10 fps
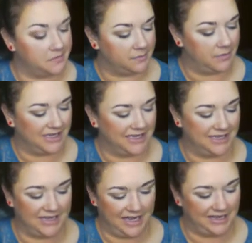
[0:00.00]

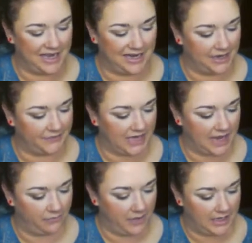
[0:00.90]
but not enough to
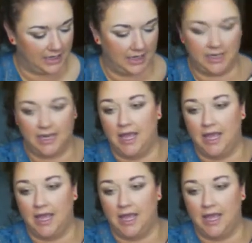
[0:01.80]
have Pan in it.